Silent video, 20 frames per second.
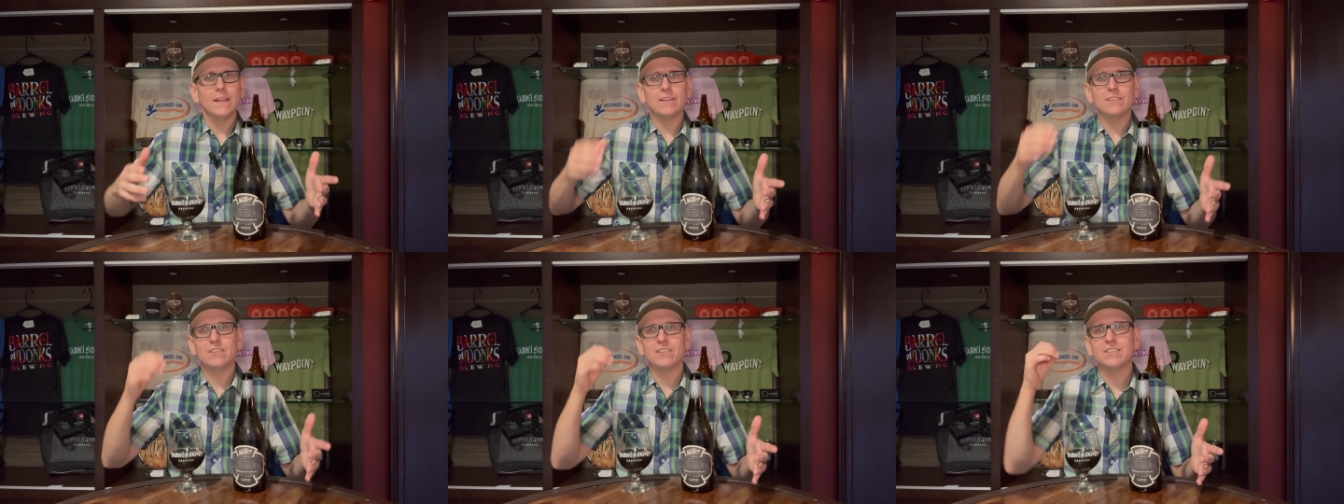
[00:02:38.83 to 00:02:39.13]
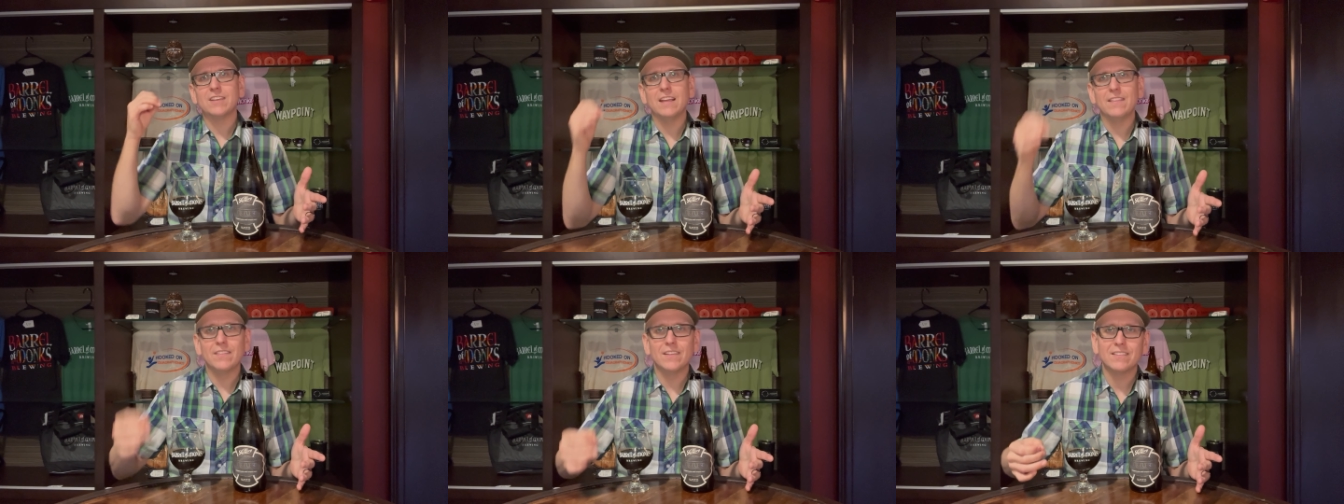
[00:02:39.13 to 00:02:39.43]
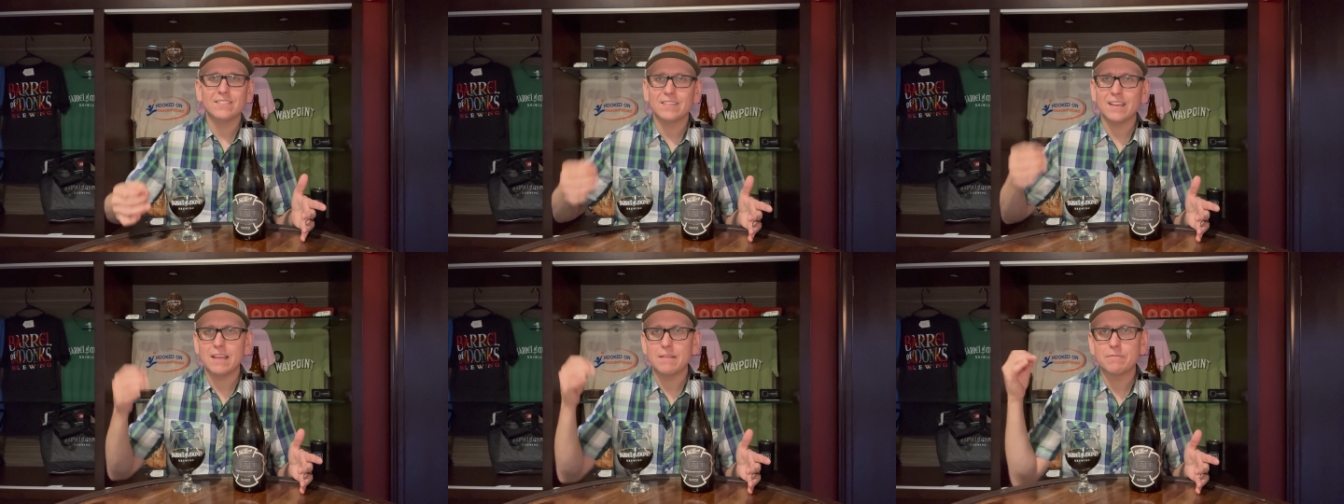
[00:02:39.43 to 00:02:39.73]
that is just hitting
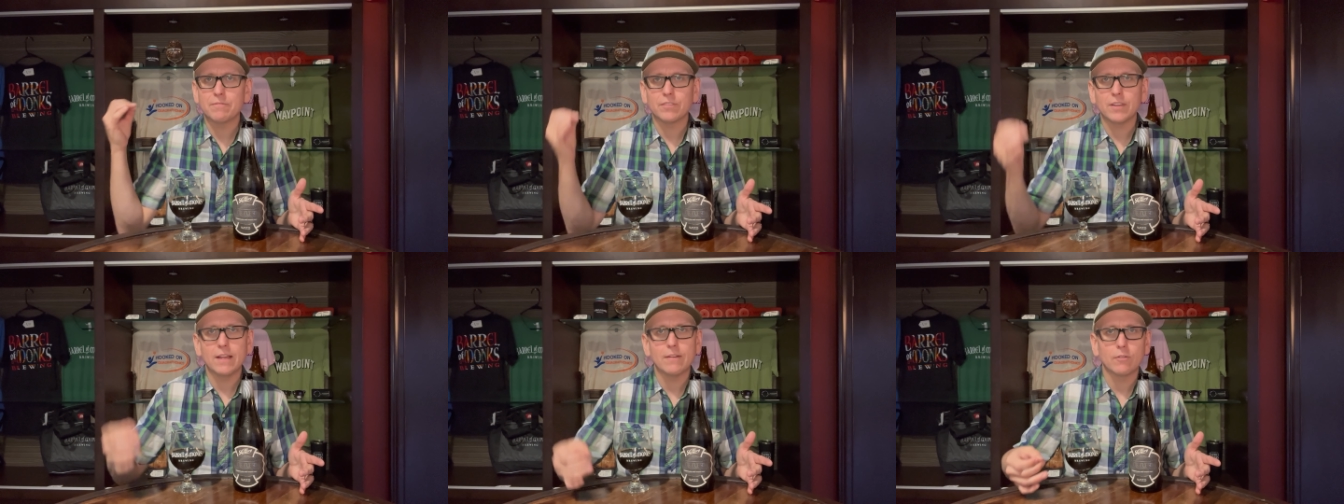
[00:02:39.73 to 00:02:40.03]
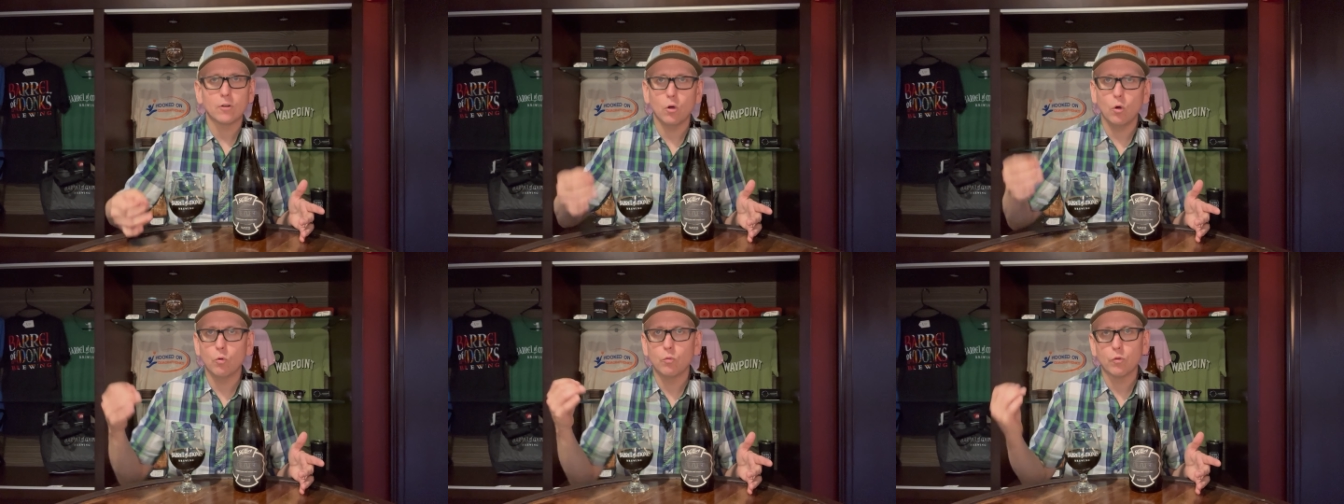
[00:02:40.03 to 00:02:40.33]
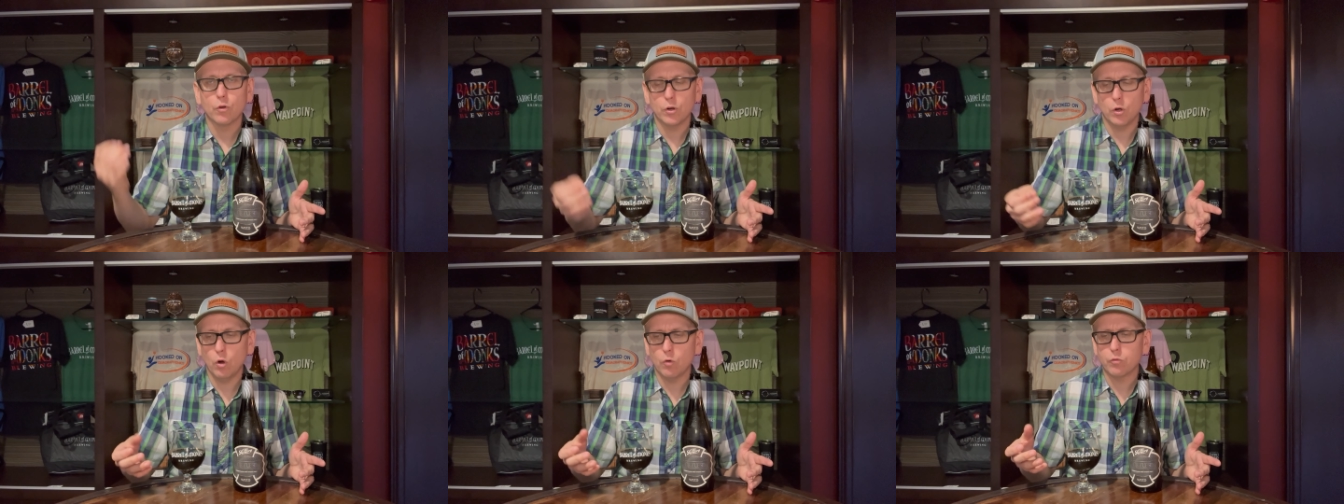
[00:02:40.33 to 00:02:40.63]
the same flavor
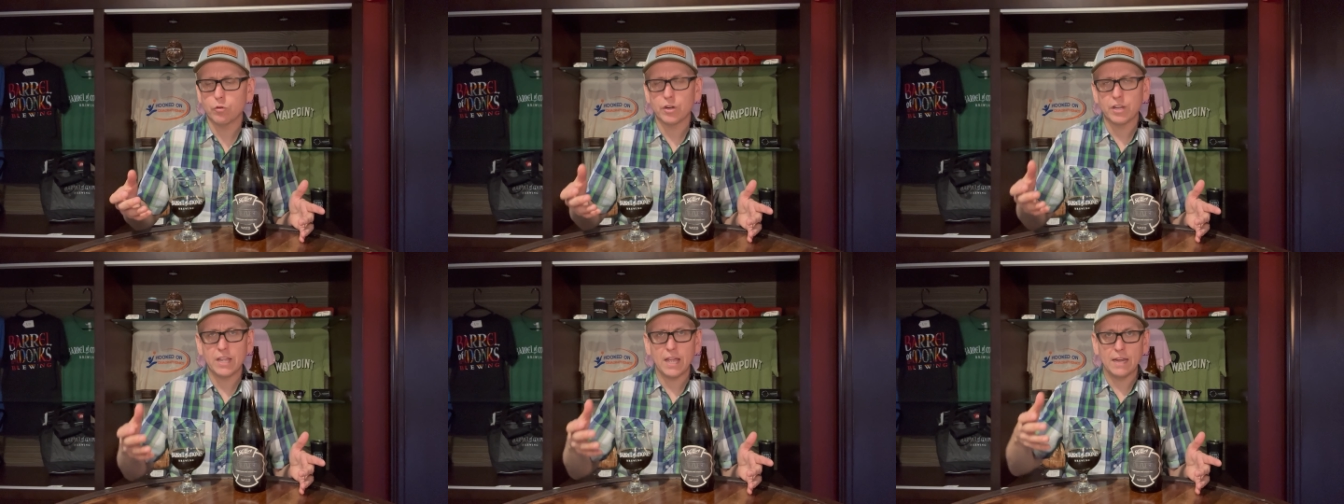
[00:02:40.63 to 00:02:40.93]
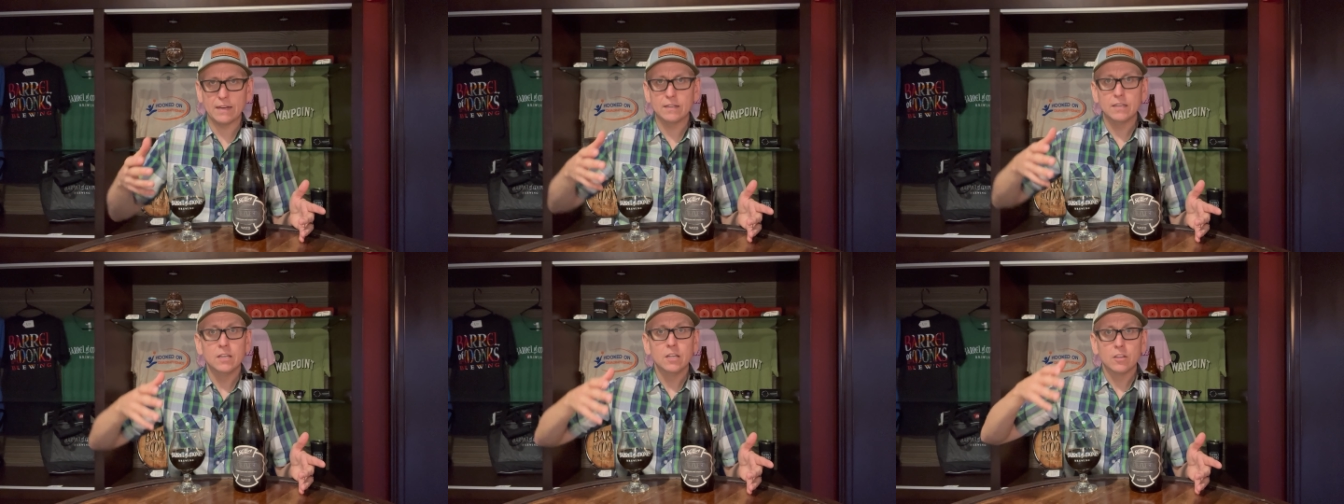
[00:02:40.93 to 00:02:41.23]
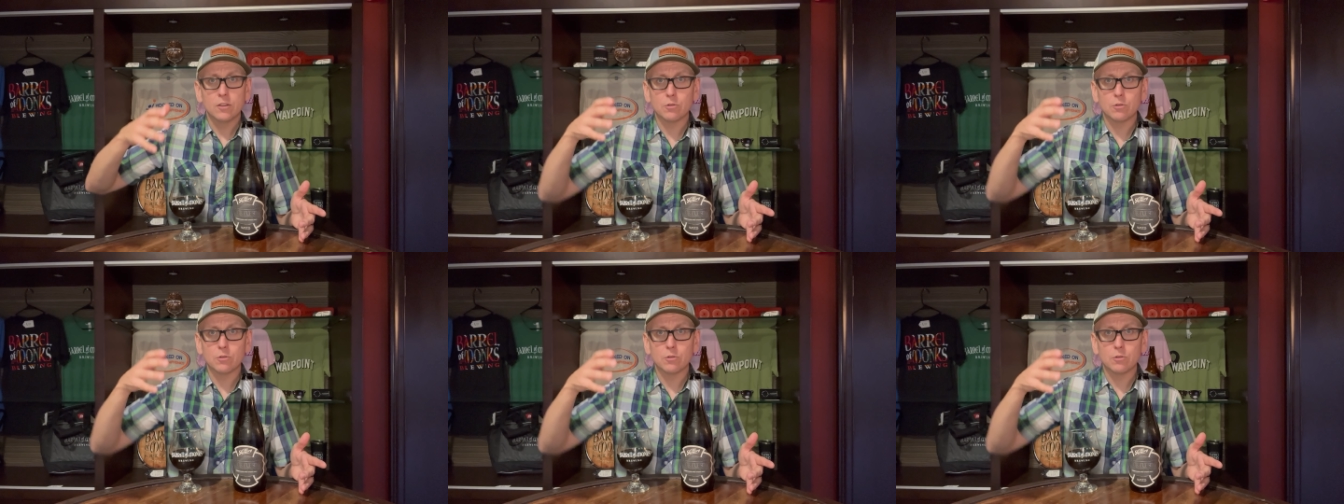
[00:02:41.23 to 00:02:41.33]
over and over again.